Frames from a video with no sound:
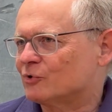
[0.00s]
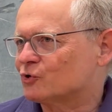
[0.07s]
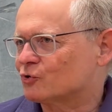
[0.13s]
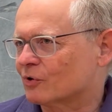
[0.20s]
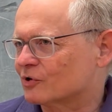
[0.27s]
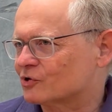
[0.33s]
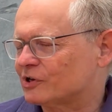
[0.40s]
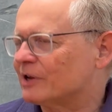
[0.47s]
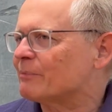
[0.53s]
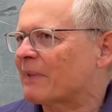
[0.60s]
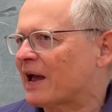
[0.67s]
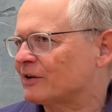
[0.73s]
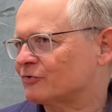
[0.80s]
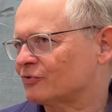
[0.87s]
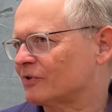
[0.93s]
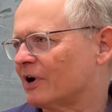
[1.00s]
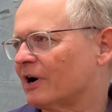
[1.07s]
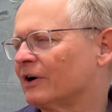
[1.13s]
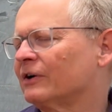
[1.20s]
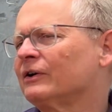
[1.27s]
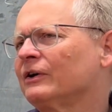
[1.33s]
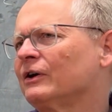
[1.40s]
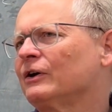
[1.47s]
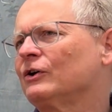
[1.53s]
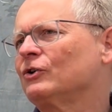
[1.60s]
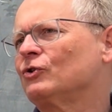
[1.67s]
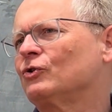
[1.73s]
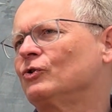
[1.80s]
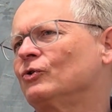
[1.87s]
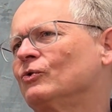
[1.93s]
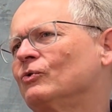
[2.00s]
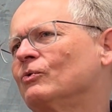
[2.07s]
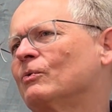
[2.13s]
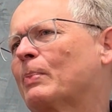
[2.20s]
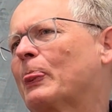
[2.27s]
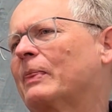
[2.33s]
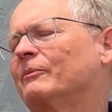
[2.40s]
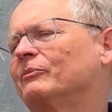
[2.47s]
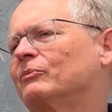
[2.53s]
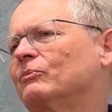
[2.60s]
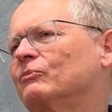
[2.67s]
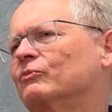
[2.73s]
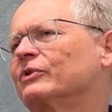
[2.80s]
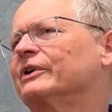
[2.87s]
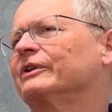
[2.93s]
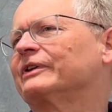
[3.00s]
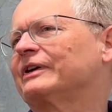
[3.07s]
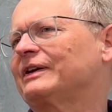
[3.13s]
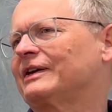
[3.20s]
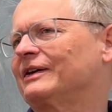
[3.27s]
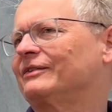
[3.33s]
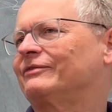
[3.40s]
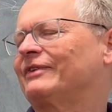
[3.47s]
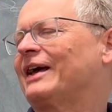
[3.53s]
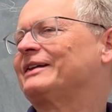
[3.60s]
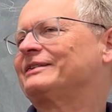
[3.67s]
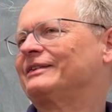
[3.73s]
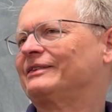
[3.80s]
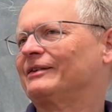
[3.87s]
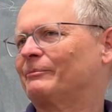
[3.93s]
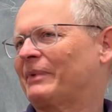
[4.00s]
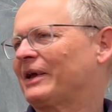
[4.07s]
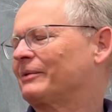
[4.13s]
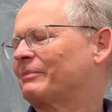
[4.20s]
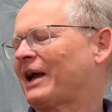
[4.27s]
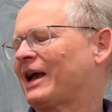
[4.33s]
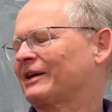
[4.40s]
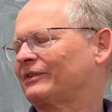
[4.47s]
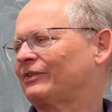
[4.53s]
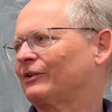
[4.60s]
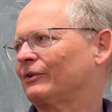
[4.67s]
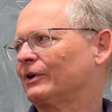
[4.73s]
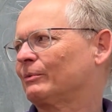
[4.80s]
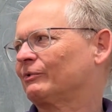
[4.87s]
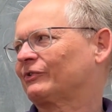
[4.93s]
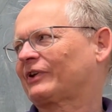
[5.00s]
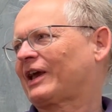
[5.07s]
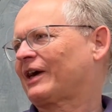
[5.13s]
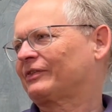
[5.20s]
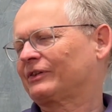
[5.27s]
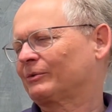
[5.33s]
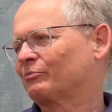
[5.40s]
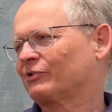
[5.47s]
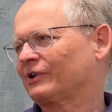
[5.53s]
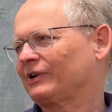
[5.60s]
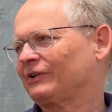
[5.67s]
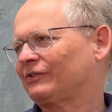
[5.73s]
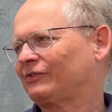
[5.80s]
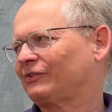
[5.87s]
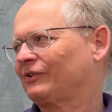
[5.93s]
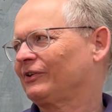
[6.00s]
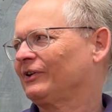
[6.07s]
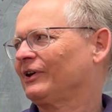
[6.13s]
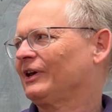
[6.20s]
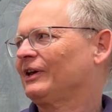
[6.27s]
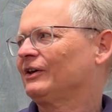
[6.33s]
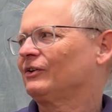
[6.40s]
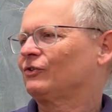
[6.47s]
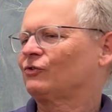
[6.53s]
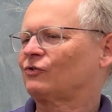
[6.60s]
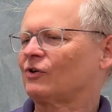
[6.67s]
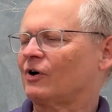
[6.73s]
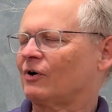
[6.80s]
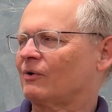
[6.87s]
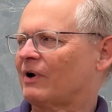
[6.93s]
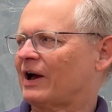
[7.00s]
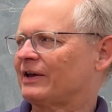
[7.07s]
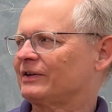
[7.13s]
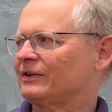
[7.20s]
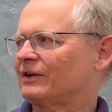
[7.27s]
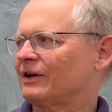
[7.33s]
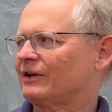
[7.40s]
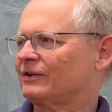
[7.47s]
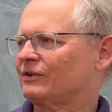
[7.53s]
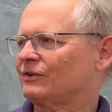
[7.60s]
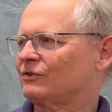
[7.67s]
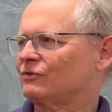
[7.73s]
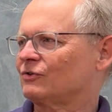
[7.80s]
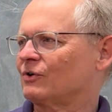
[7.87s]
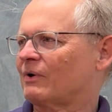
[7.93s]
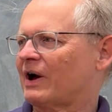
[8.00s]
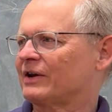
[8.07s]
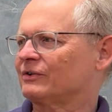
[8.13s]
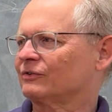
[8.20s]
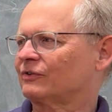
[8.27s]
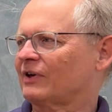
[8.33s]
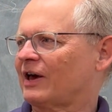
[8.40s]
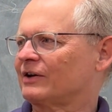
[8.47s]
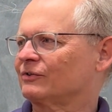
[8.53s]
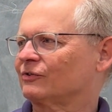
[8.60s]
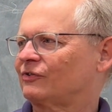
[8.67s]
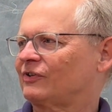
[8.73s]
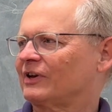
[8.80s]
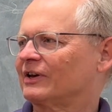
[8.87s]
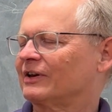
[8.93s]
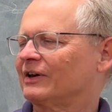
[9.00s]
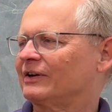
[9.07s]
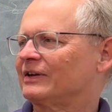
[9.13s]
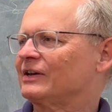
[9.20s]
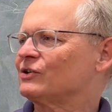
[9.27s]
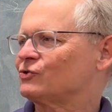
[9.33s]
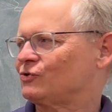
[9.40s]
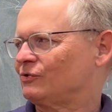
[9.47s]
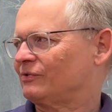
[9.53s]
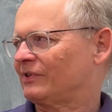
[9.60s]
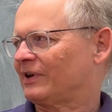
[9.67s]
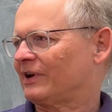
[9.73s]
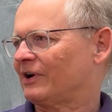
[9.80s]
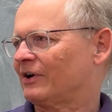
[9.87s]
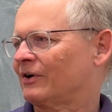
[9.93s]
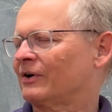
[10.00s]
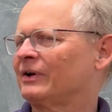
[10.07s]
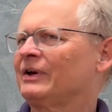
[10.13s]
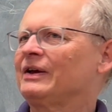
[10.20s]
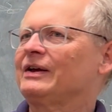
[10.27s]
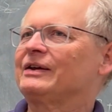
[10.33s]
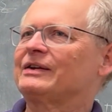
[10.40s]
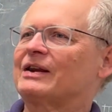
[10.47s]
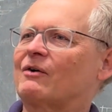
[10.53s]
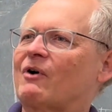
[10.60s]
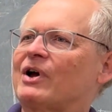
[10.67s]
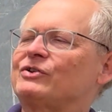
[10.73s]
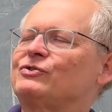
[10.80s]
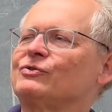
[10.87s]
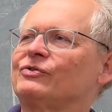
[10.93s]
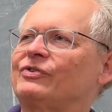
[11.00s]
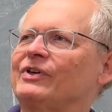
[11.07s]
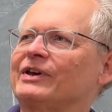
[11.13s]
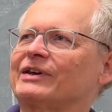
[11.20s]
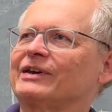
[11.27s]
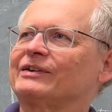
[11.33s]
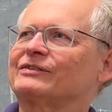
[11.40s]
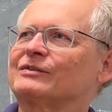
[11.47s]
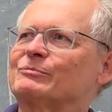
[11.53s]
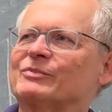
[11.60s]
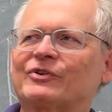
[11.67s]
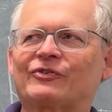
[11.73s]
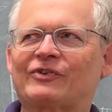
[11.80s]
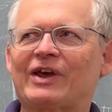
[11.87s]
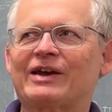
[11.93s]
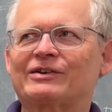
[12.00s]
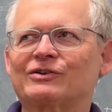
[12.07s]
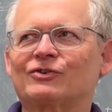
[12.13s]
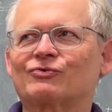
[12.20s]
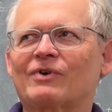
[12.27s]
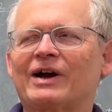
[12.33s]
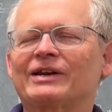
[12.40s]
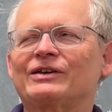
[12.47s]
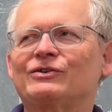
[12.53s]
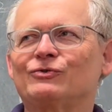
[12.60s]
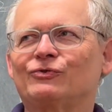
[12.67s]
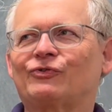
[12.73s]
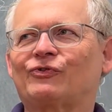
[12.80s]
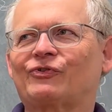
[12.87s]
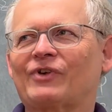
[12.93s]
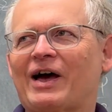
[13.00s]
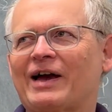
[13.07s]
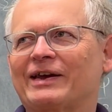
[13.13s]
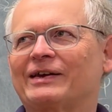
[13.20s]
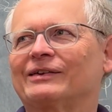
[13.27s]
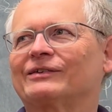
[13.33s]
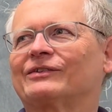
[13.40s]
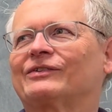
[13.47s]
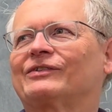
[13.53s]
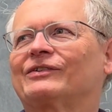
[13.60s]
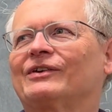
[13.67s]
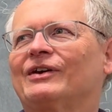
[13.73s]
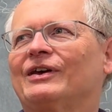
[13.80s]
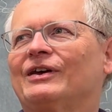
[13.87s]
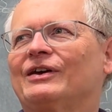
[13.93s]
Georges Lemaitre, who really invented the Big Bang theory, was a Catholic priest. So I don't see an issue there. Now I do think it's a mistake to try to use science